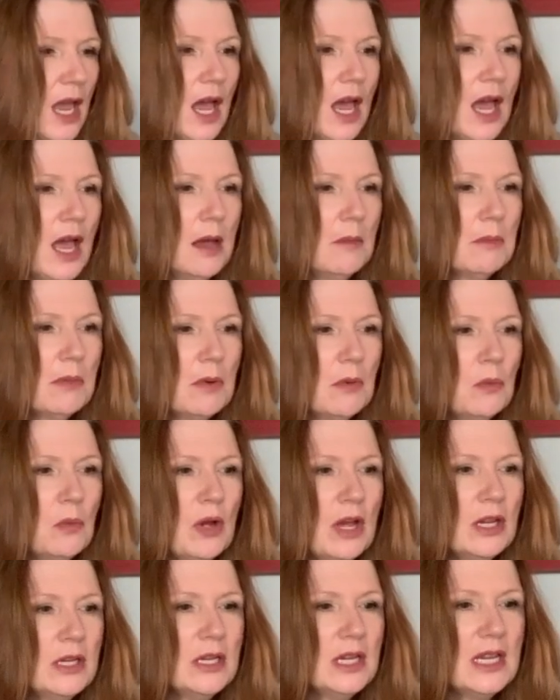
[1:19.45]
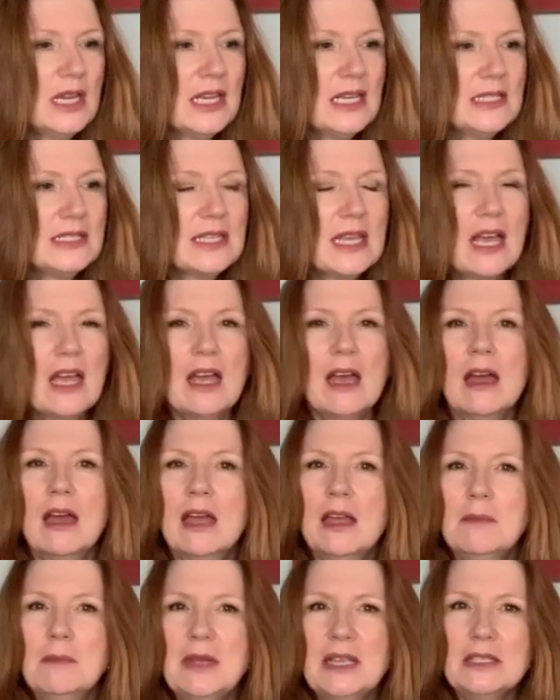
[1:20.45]
Um, one is that
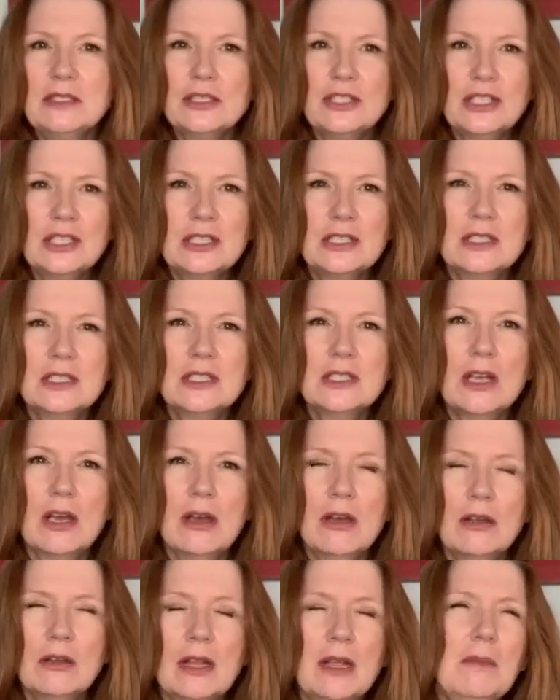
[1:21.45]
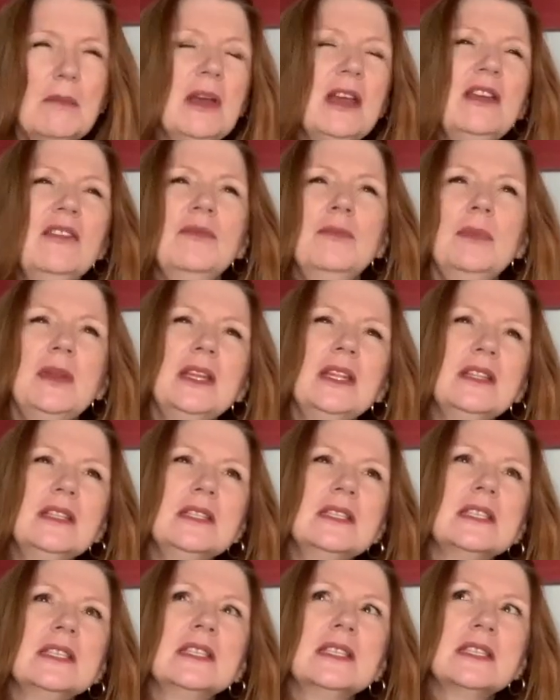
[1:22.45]
I mentioned on, it might have been in
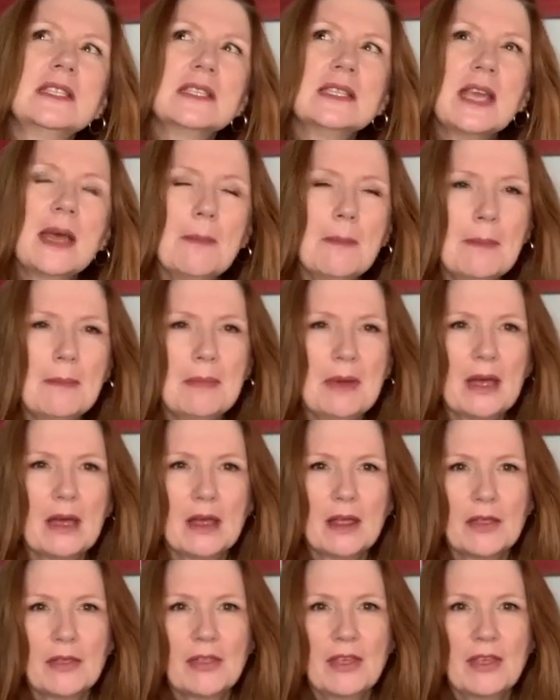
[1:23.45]
December,